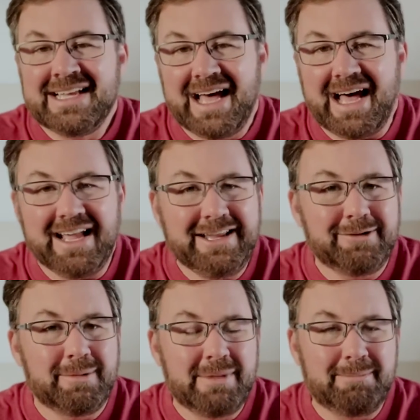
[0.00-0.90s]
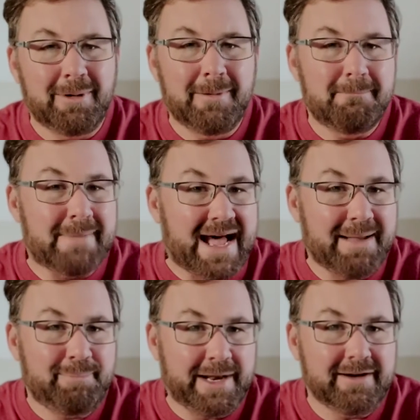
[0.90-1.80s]
I can remember my
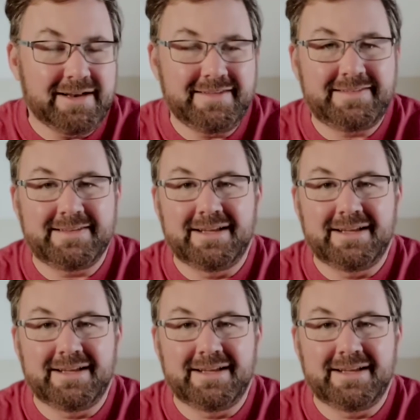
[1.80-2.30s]
parents,